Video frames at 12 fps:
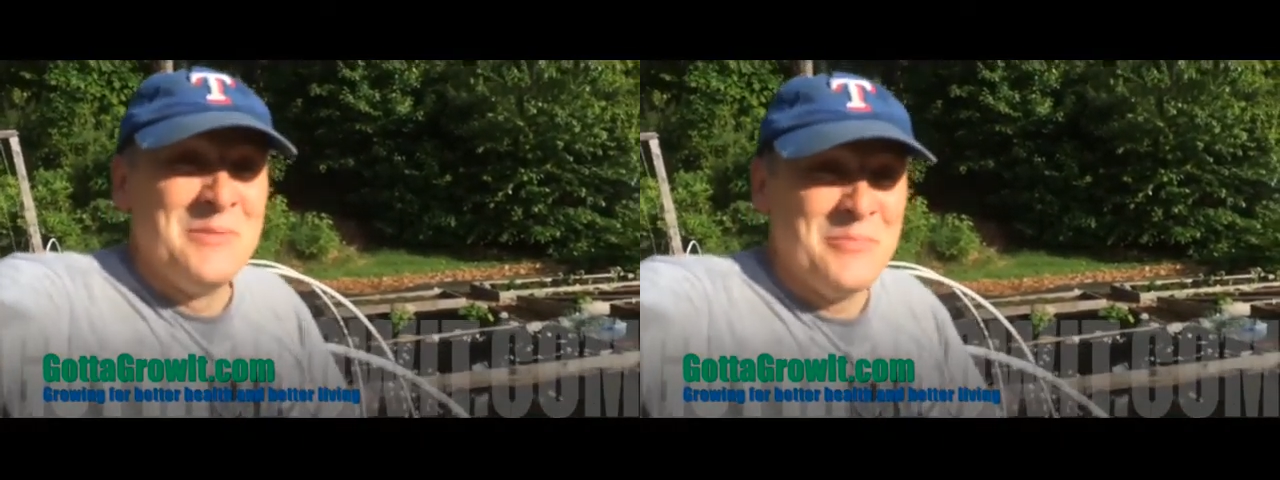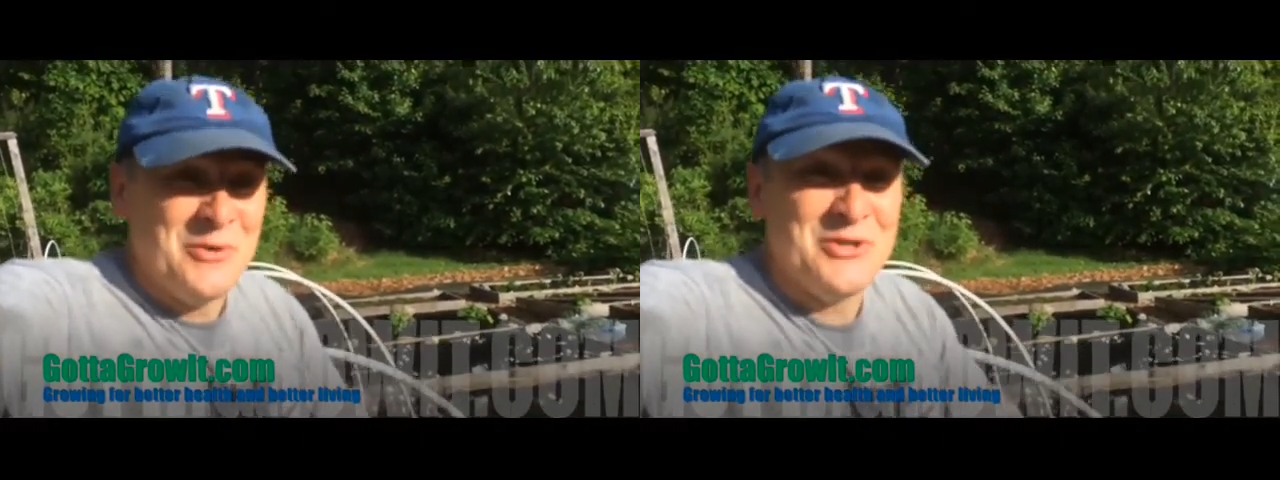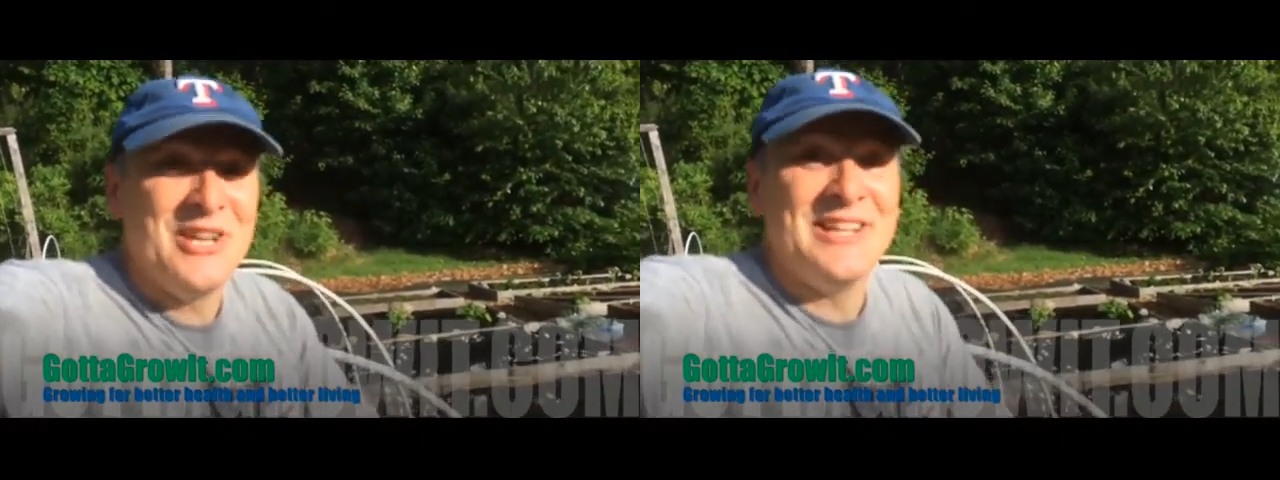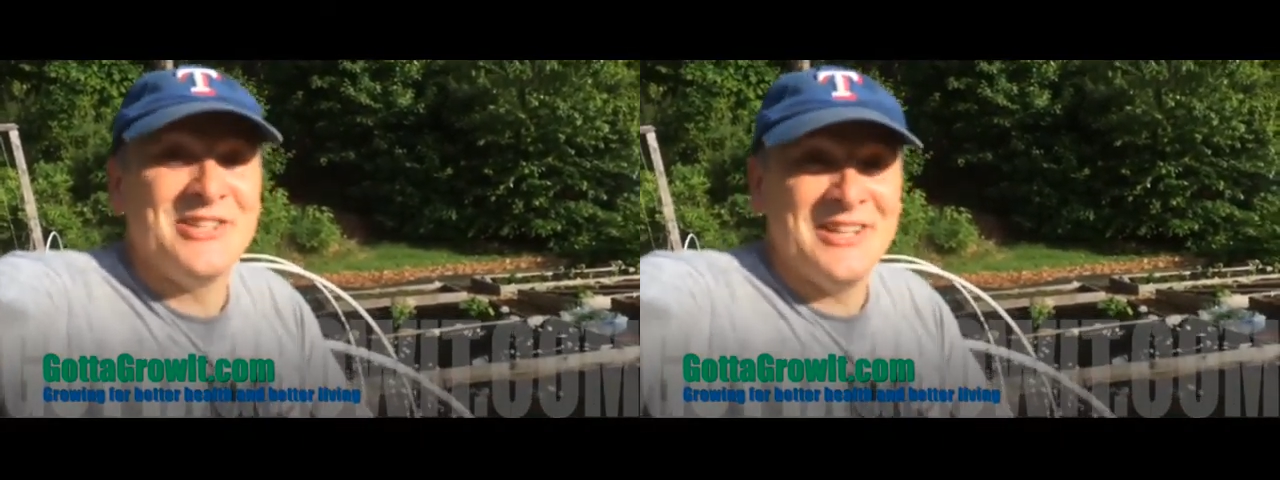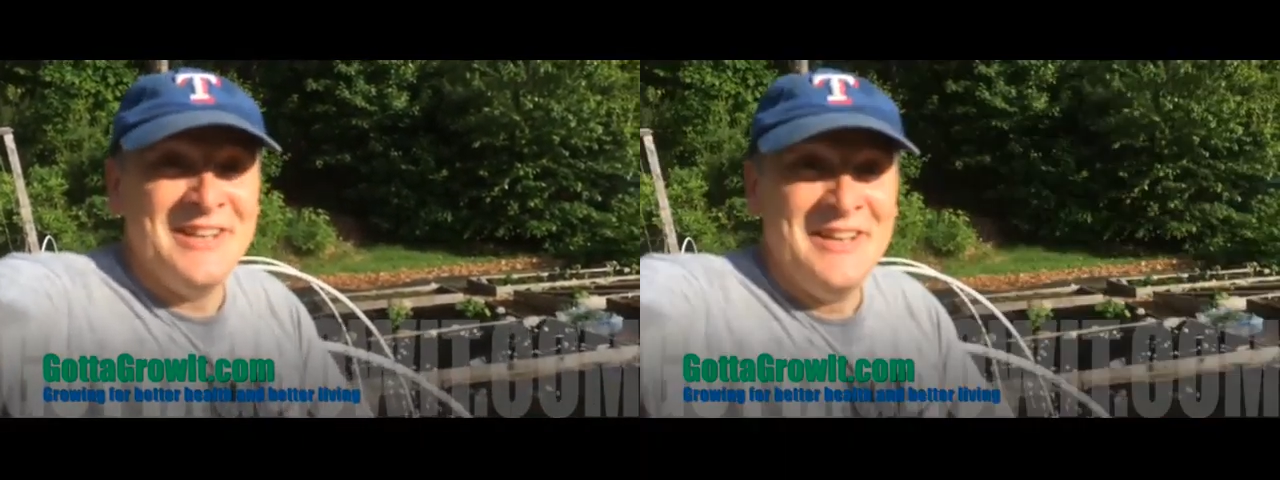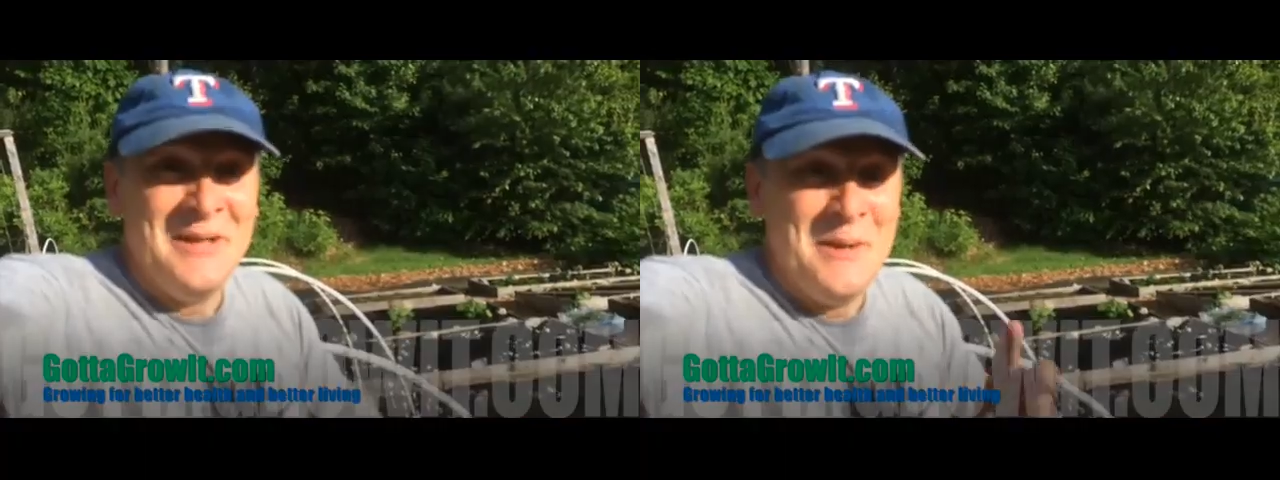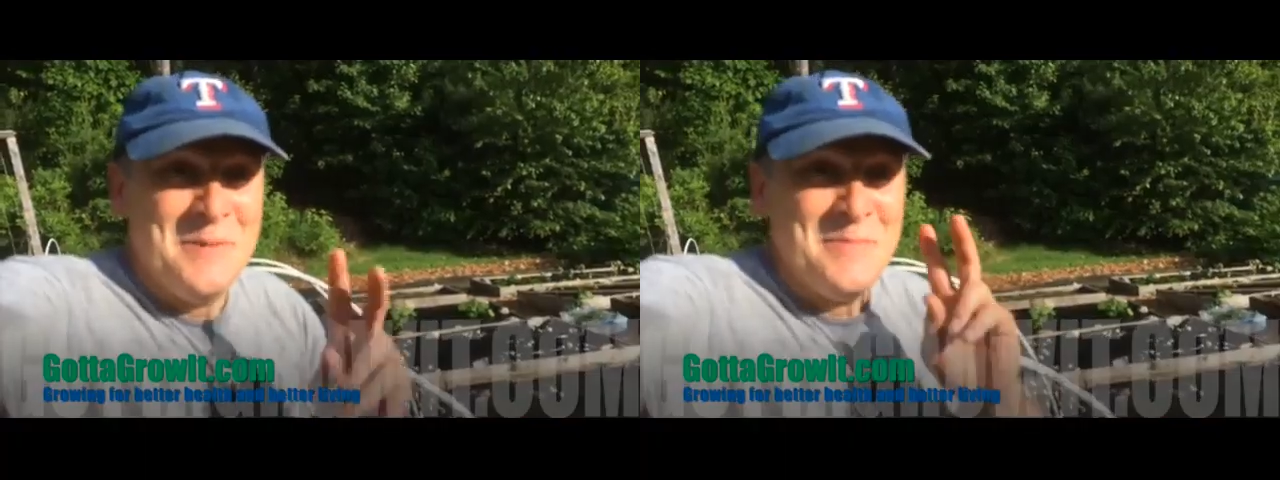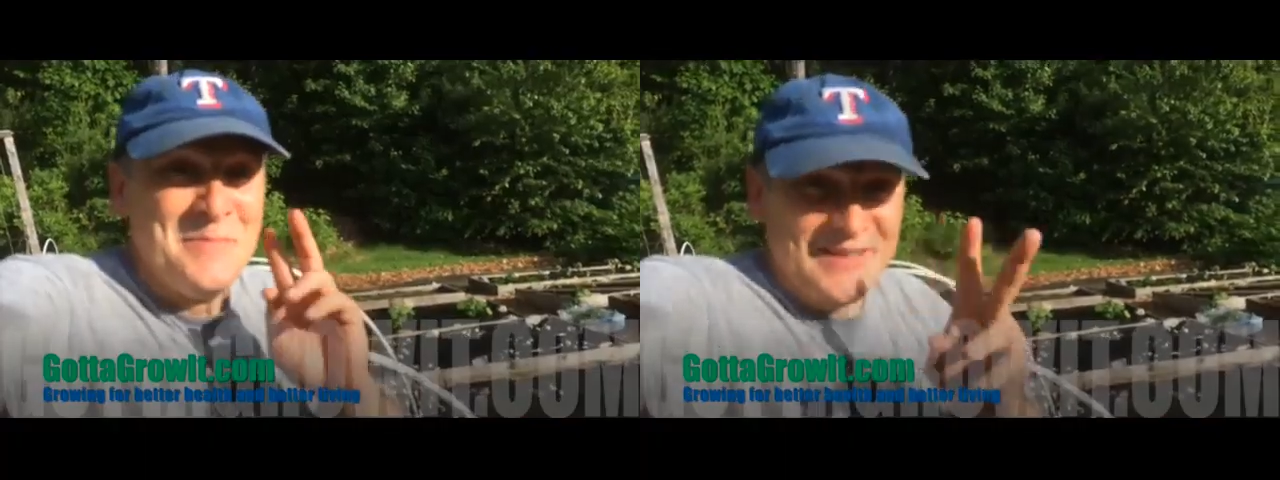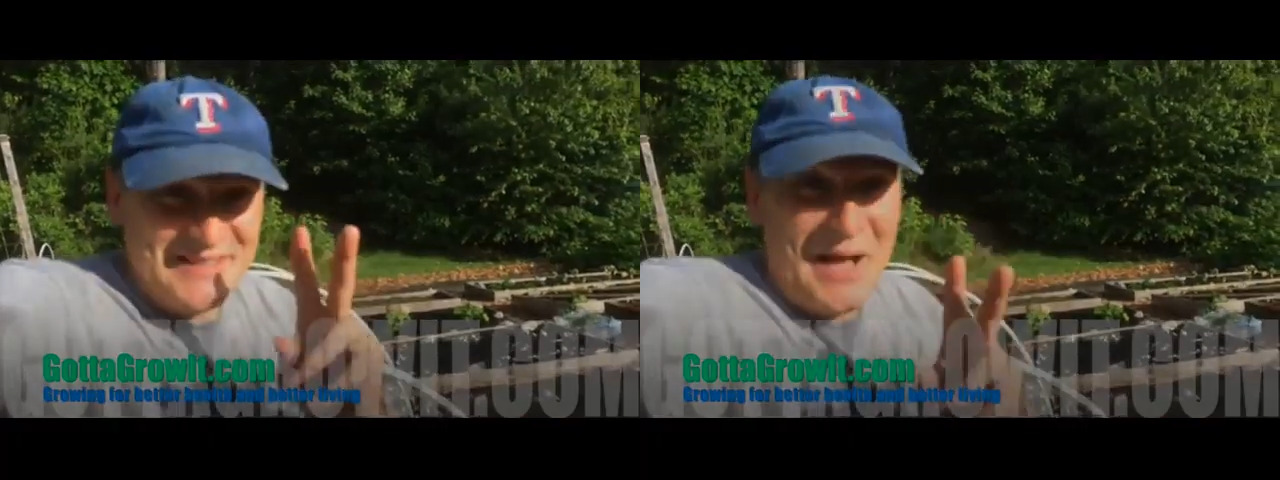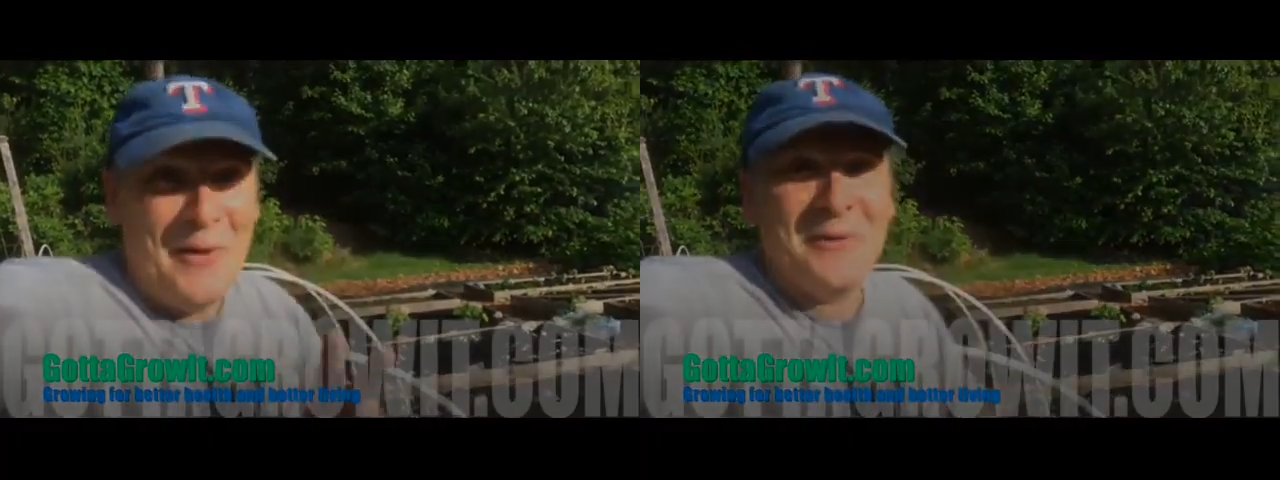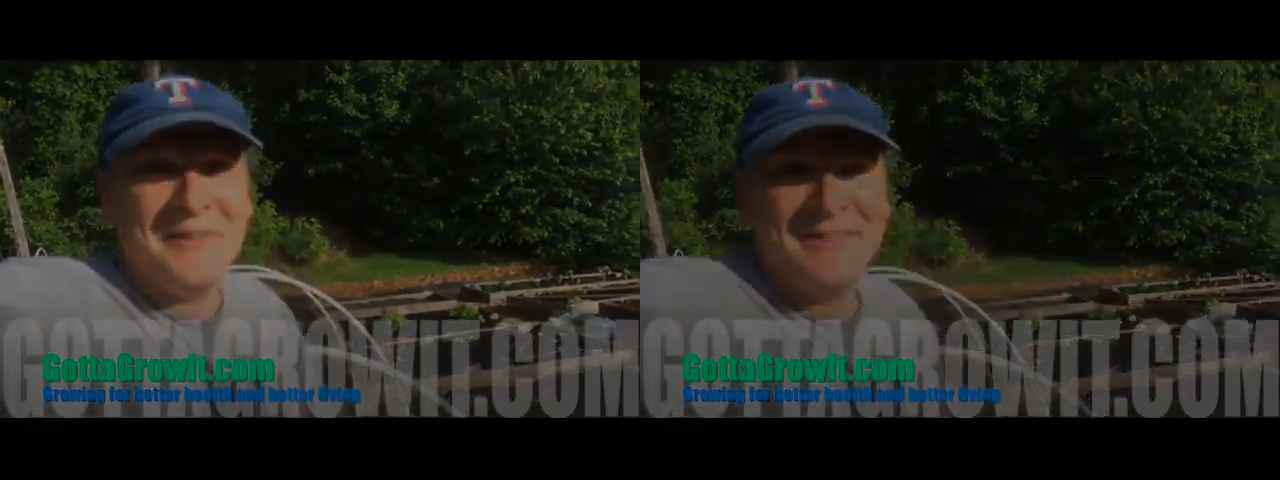Appreciate you. Peace out.